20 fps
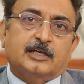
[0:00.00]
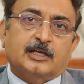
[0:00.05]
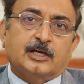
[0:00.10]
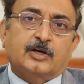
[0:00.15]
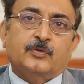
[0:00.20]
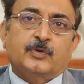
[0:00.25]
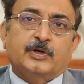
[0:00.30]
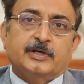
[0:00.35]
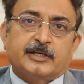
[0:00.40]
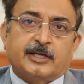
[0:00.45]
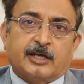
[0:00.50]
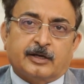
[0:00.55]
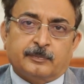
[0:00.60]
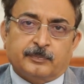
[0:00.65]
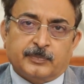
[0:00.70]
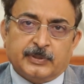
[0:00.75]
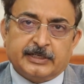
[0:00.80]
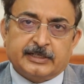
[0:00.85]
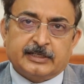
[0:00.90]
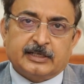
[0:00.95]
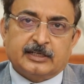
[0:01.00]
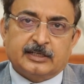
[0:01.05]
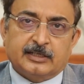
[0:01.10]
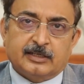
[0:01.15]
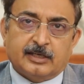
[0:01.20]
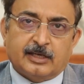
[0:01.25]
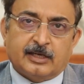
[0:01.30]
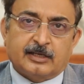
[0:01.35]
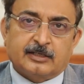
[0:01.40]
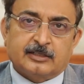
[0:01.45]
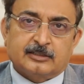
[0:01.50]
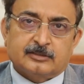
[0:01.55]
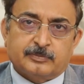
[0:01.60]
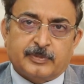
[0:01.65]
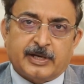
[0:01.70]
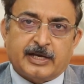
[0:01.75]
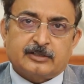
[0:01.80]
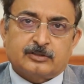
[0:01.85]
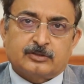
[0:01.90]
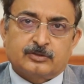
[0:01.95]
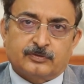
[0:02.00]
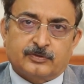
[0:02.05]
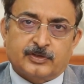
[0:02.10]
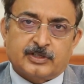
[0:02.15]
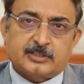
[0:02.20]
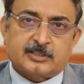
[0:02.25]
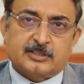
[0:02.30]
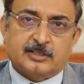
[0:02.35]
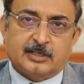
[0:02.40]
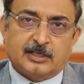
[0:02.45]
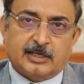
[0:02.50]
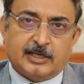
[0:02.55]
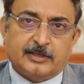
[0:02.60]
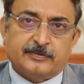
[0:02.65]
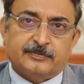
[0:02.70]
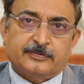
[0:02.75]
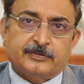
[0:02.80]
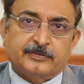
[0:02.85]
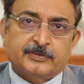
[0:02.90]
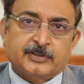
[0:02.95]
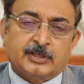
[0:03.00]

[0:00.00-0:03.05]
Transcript: recovered completely and is back to functional life